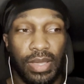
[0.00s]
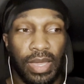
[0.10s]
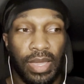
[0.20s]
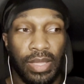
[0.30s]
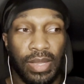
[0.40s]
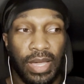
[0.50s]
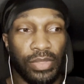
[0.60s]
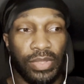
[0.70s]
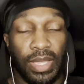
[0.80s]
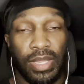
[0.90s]
and I
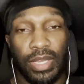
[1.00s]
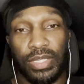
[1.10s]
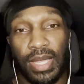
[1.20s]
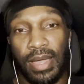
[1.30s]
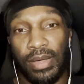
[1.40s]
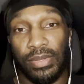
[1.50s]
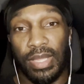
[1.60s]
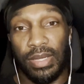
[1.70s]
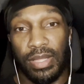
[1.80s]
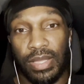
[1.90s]
don't think any child
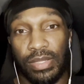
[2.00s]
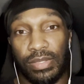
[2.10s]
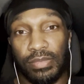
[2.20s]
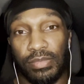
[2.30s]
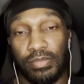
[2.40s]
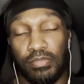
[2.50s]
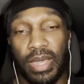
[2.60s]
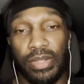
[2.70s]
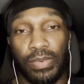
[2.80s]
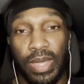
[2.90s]
that does
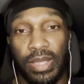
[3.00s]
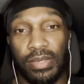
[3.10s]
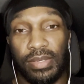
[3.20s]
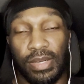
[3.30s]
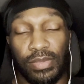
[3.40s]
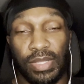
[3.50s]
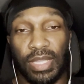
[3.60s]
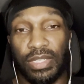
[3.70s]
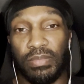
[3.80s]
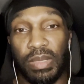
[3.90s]
bedwet, I don't think
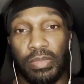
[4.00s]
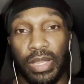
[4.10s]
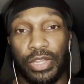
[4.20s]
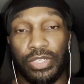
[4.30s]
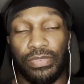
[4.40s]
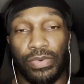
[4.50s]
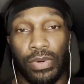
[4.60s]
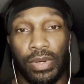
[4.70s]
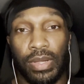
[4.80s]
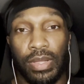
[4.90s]
they should be punished
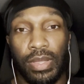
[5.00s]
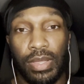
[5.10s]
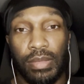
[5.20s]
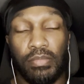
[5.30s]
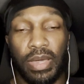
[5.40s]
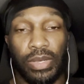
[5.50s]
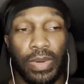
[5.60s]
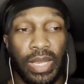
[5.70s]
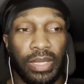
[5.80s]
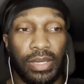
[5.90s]
for
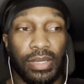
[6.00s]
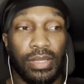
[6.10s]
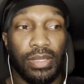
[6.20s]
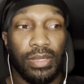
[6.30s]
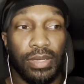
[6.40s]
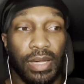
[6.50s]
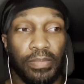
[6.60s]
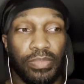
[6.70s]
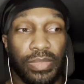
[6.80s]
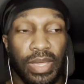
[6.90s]

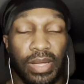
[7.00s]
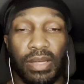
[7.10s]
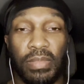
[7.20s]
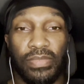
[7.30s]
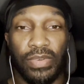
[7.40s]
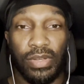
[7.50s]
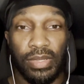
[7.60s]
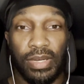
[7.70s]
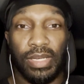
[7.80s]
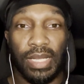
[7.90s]
bedwetting. There could be
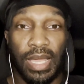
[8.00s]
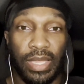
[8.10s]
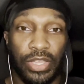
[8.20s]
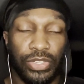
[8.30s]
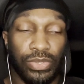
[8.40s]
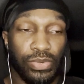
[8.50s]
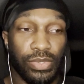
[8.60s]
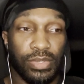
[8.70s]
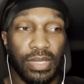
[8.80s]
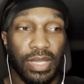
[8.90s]
further underlying issues.